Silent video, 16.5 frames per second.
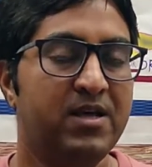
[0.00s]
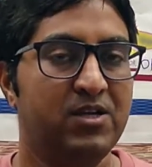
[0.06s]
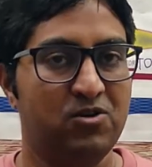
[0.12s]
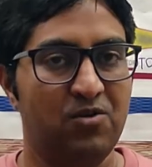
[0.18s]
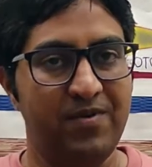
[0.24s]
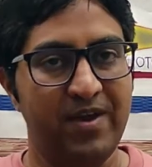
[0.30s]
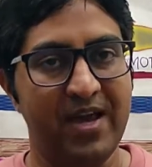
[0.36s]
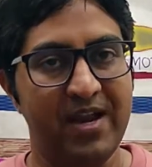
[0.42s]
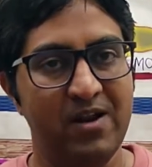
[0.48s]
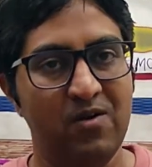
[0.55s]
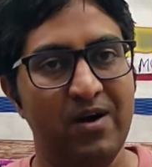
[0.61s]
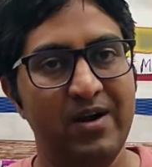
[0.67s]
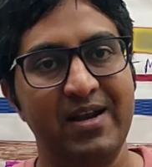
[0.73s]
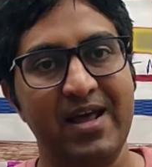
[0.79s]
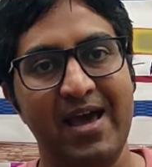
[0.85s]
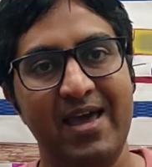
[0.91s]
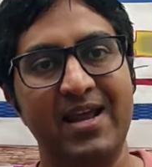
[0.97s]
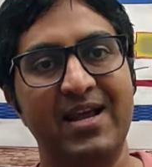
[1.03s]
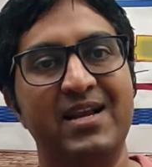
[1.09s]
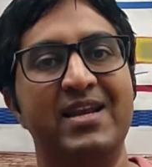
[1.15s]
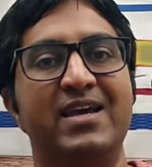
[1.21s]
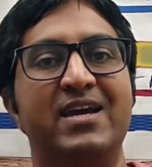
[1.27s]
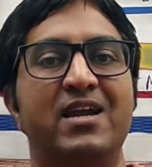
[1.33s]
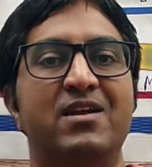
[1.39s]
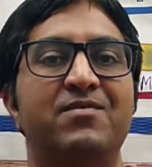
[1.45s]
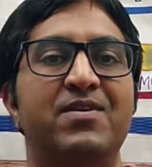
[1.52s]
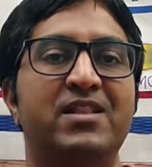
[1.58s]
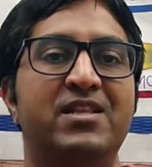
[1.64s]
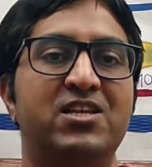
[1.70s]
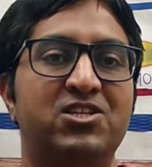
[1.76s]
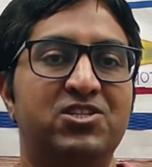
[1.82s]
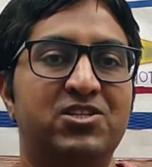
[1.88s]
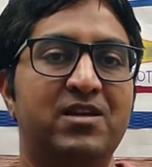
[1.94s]
So we cannot directly convey
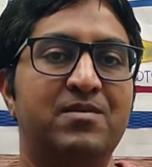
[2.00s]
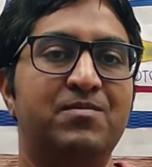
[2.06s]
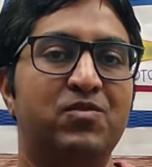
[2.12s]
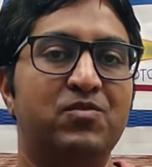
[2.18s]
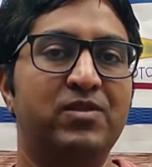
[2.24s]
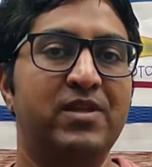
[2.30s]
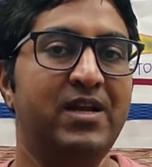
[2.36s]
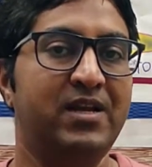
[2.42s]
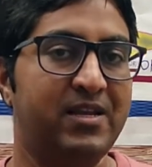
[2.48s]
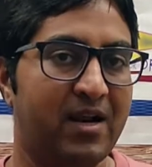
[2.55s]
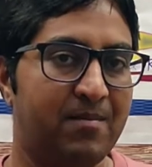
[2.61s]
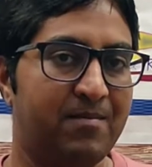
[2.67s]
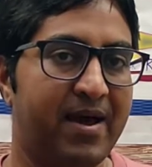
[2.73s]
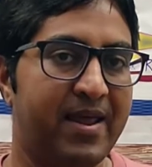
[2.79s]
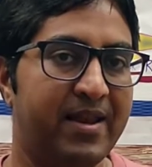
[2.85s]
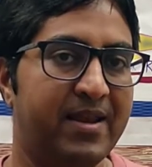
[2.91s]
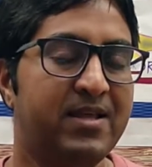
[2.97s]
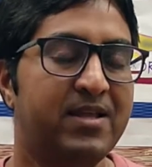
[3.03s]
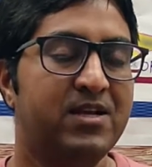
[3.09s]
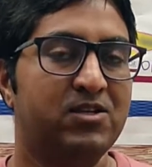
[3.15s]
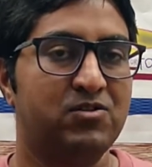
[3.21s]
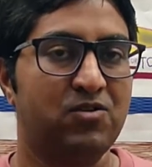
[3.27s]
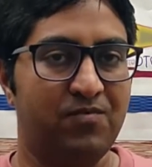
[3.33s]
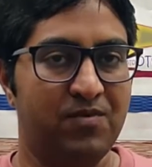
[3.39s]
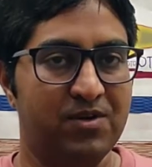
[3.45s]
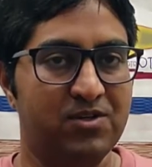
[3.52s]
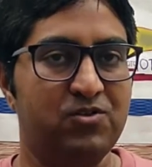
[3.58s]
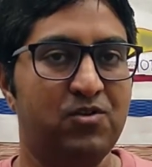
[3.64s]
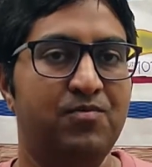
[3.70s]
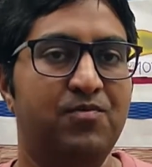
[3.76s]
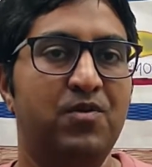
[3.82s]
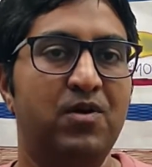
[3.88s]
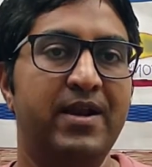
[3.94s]
the steam to the turbine. So first
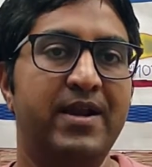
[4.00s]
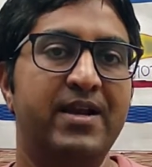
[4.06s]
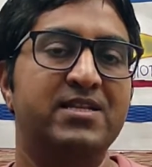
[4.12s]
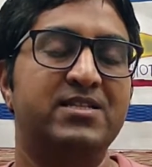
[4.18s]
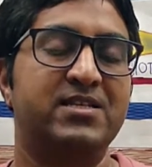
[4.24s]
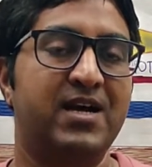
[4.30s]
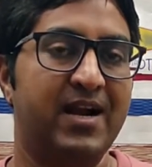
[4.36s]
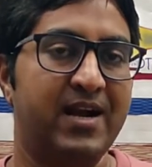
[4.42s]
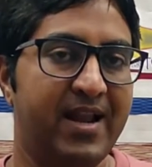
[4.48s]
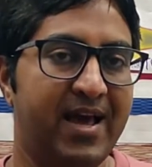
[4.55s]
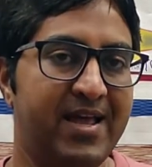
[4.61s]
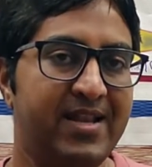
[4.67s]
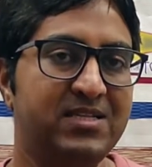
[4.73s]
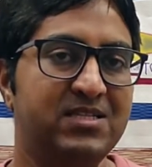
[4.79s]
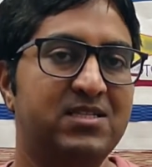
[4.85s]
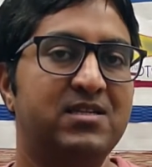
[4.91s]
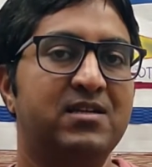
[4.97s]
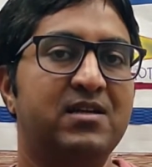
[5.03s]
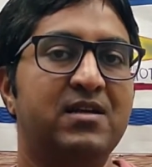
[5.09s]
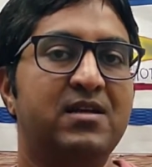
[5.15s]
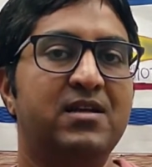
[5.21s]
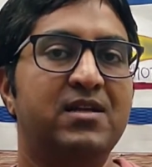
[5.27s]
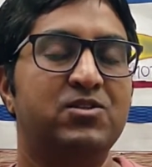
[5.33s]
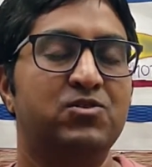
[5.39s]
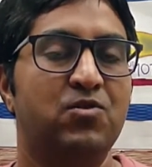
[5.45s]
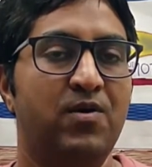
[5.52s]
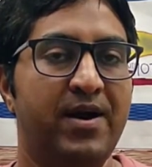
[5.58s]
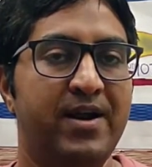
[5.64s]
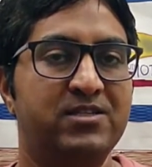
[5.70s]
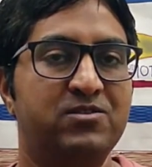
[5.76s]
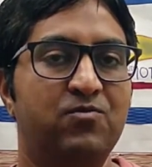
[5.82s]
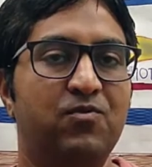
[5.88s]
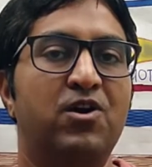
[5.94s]
of all, it is condensed. So
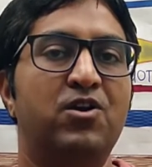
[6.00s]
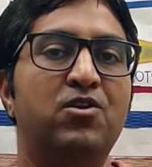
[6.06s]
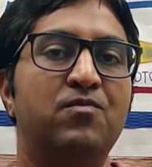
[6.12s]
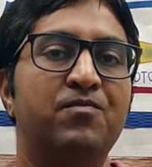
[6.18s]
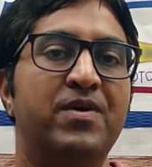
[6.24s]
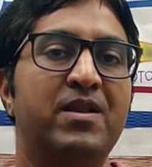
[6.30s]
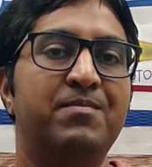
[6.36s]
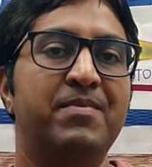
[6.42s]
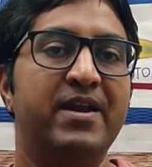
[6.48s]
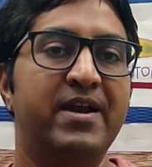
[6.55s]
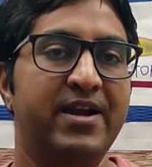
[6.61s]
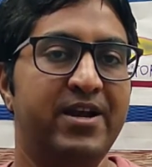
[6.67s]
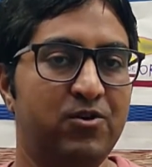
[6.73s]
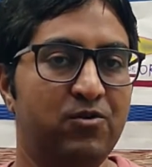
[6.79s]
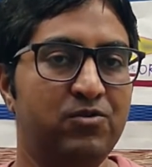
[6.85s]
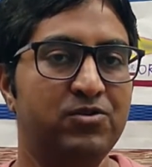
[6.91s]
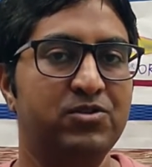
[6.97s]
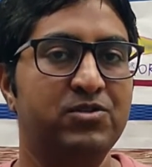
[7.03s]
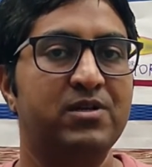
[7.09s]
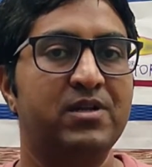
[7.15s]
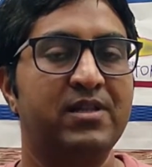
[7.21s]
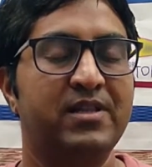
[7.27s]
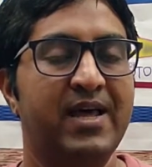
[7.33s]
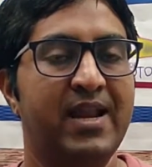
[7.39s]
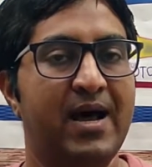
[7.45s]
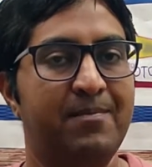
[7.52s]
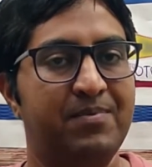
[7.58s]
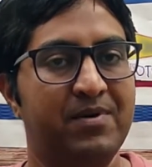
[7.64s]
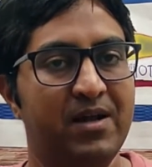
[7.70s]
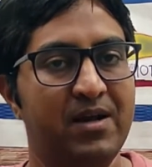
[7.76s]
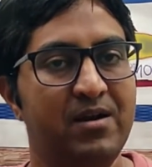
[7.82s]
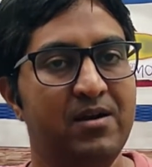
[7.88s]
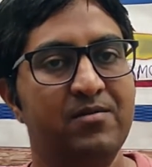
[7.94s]
its volume will be reduced. Then
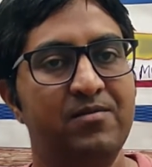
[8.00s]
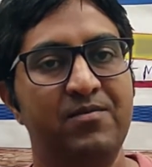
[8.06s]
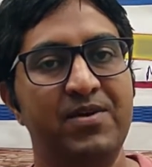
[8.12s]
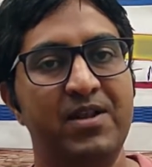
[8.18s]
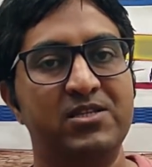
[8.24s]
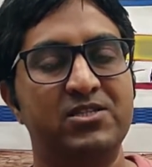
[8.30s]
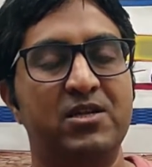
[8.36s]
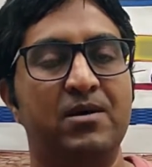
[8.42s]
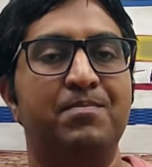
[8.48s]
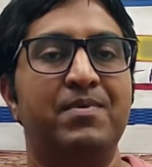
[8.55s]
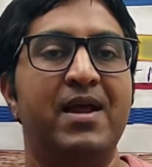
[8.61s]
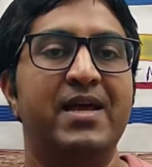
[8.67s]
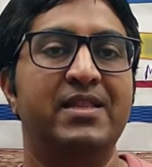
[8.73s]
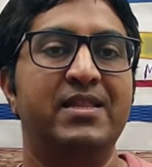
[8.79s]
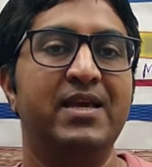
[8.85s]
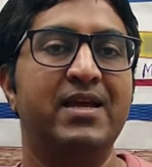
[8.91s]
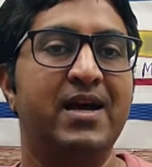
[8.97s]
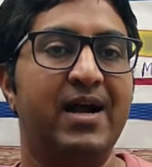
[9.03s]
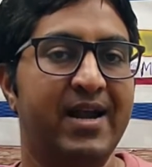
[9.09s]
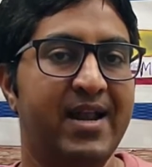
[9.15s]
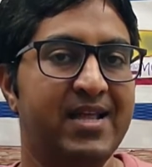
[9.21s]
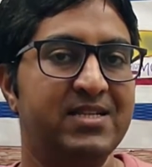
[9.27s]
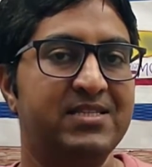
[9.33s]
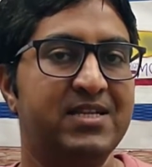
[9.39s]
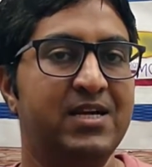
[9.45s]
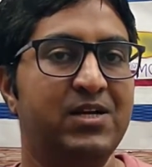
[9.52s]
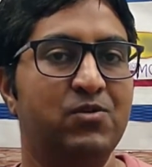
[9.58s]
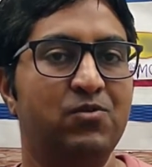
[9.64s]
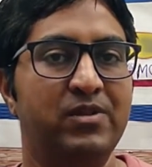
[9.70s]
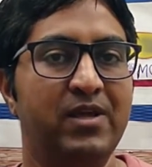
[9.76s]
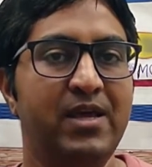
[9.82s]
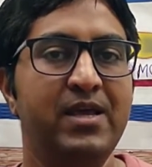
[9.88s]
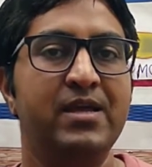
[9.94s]
after we will supply the condensate
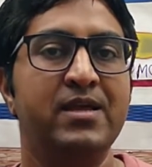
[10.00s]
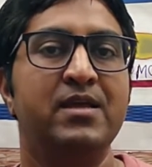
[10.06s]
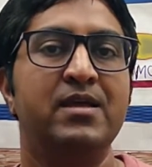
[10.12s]
to the